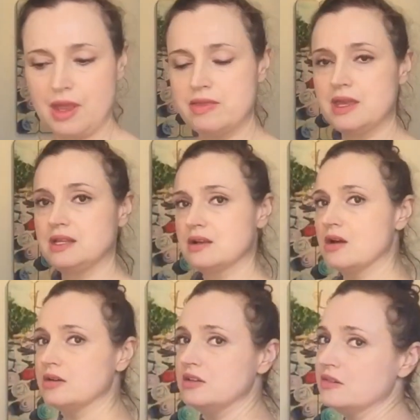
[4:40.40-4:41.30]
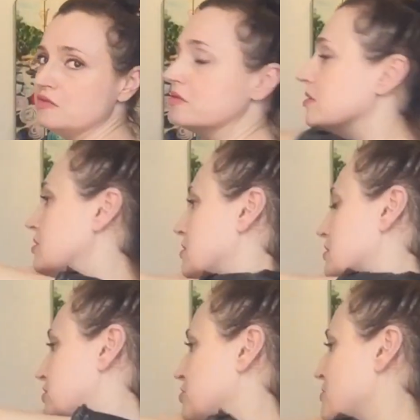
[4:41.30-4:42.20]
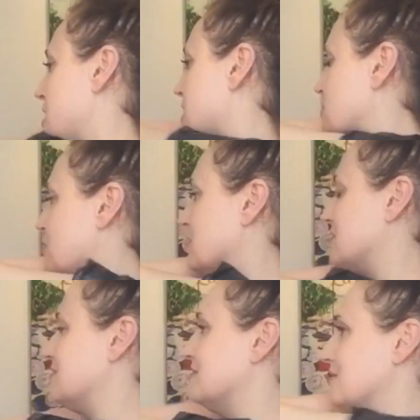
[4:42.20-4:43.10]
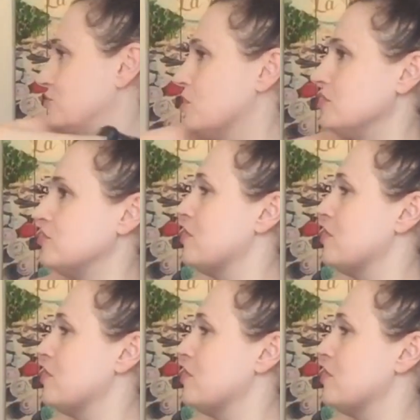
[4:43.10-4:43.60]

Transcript: and then kind of somehow, I'm trying to